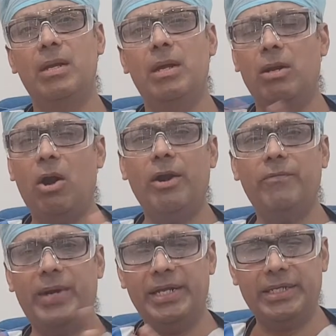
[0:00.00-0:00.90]
A lot of
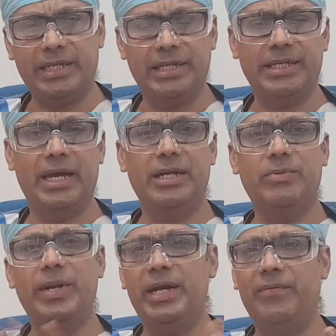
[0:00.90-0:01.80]
branches are there. It's
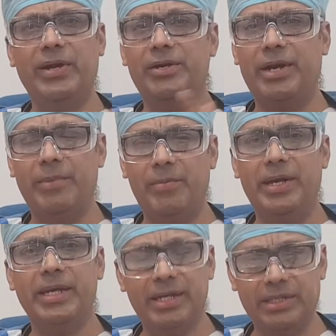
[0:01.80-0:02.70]
very difficult to remember.
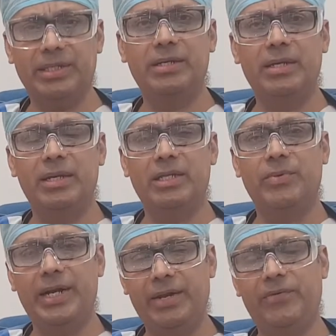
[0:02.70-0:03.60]
Yes, it's
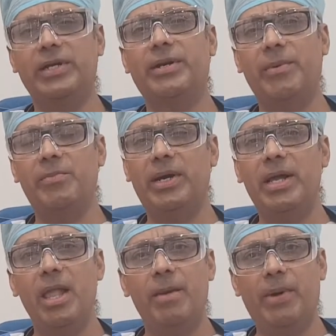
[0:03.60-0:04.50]
very difficult to remember.
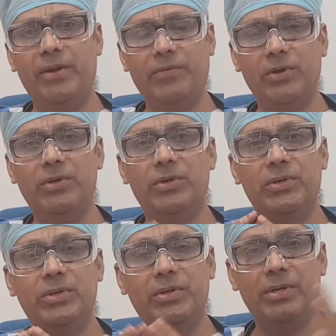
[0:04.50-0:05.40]
But if you
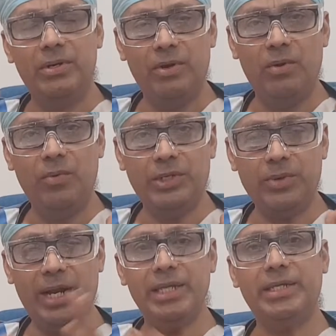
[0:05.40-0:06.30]

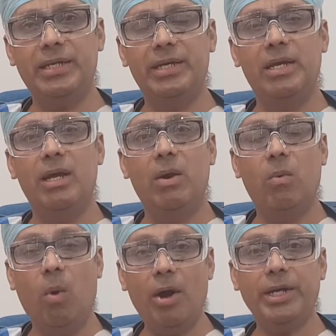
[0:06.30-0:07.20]
visualize
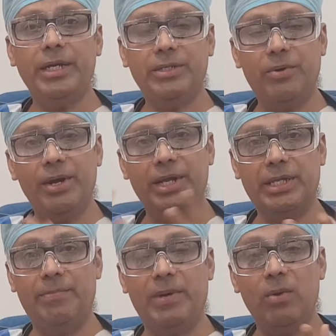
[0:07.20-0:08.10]
what it is going to
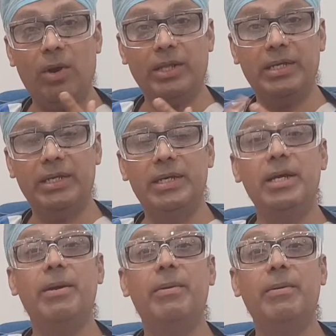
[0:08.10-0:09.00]
supply, what are the
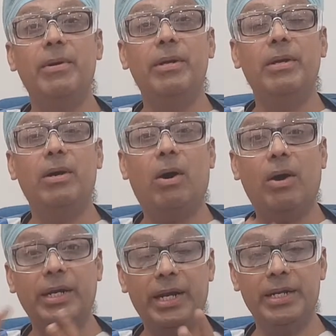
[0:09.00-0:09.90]

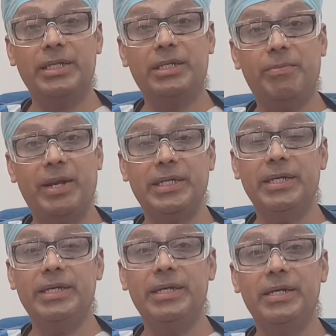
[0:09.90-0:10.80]
organs
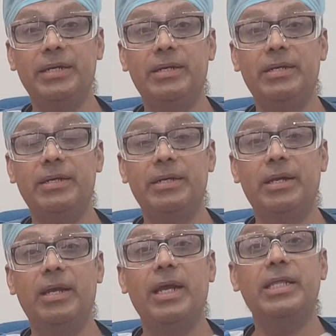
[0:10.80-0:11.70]
present
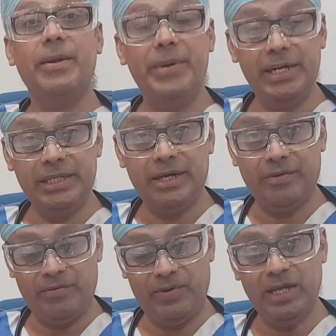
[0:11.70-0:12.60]
in the middle third of
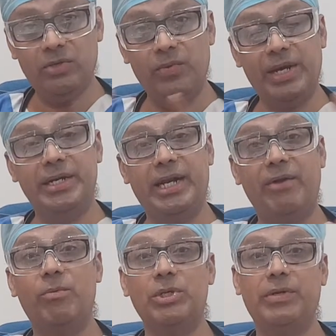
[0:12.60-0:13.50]
the face, we can
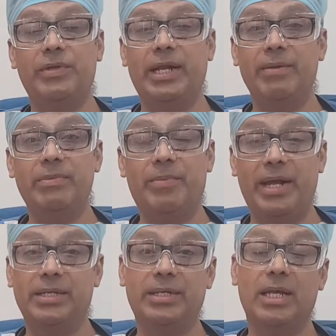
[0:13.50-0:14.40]
derive most of the time the
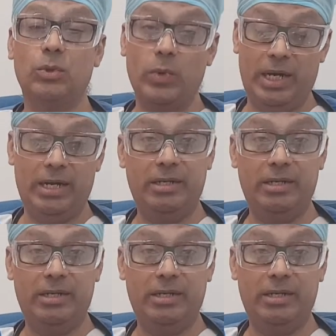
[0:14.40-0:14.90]
branches as well.